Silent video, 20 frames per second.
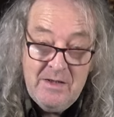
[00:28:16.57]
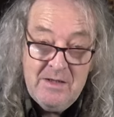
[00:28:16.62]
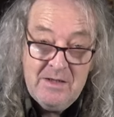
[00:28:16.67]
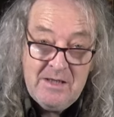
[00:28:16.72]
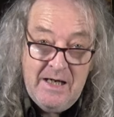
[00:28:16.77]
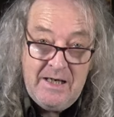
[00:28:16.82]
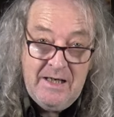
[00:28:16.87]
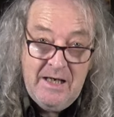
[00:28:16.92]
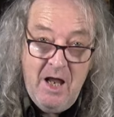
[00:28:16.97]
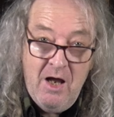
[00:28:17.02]

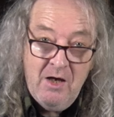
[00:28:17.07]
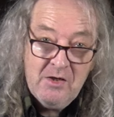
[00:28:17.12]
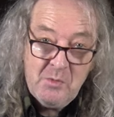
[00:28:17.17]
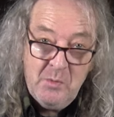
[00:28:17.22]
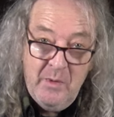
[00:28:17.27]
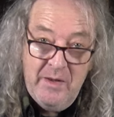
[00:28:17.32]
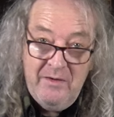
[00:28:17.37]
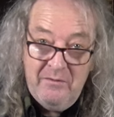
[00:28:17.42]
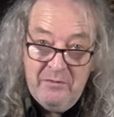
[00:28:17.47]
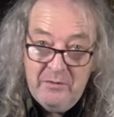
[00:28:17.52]
Take last
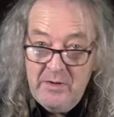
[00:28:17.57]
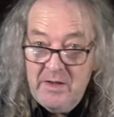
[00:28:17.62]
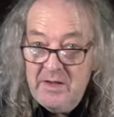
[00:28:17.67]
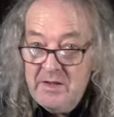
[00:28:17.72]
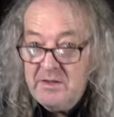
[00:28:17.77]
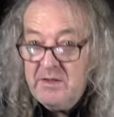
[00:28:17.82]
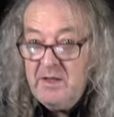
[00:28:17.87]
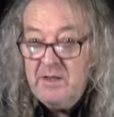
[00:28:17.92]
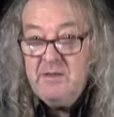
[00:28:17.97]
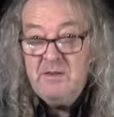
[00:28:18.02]
week for
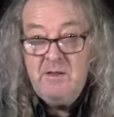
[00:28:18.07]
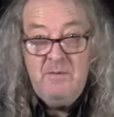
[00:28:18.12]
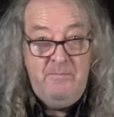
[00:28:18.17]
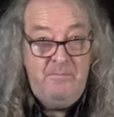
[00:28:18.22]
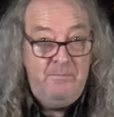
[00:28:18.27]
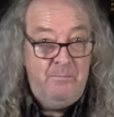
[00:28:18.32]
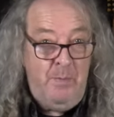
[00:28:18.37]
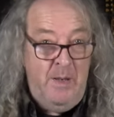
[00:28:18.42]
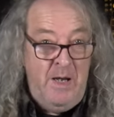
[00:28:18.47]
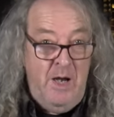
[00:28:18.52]
instance,
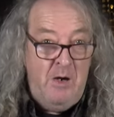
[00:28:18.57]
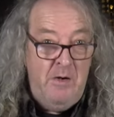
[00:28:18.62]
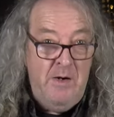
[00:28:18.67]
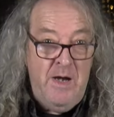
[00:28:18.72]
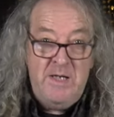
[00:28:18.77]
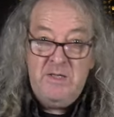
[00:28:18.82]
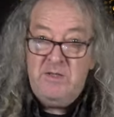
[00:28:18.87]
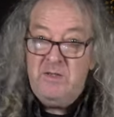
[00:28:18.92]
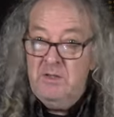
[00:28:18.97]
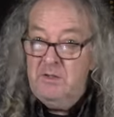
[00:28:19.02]
P R
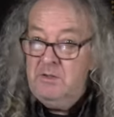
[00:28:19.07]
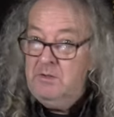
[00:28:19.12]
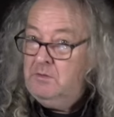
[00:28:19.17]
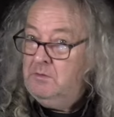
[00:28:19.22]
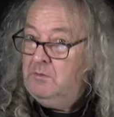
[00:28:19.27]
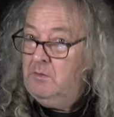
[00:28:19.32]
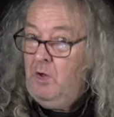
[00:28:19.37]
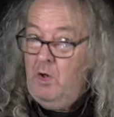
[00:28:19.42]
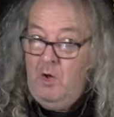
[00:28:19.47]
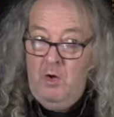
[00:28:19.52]
S,
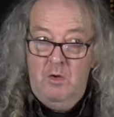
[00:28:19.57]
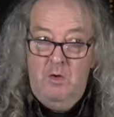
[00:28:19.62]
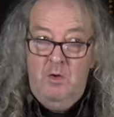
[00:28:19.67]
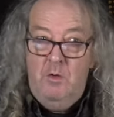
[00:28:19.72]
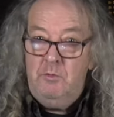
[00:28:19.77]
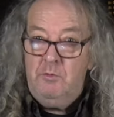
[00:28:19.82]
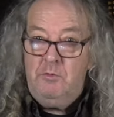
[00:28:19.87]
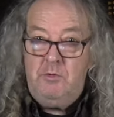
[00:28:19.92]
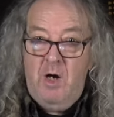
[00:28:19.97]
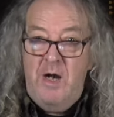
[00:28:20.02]

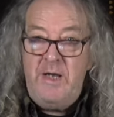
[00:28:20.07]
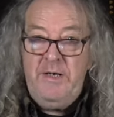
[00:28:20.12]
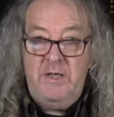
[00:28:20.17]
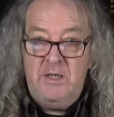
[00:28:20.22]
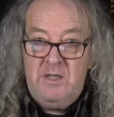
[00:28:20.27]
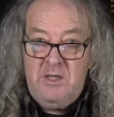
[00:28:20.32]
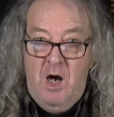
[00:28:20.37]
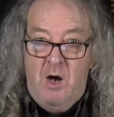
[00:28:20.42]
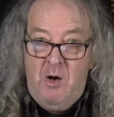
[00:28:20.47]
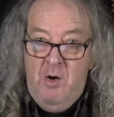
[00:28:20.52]
great
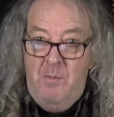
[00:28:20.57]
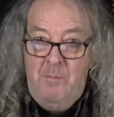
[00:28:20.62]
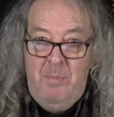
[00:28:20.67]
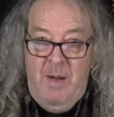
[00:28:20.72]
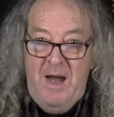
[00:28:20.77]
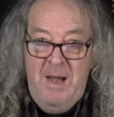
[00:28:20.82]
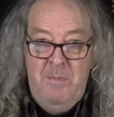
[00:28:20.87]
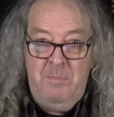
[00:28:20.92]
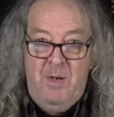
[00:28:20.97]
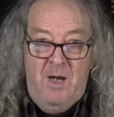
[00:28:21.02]
guitar on
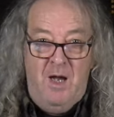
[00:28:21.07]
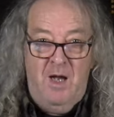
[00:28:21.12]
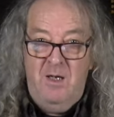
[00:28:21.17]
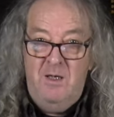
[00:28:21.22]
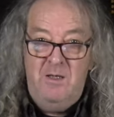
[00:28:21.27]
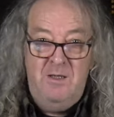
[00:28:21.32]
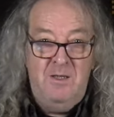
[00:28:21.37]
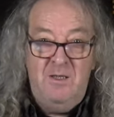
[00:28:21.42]
paper.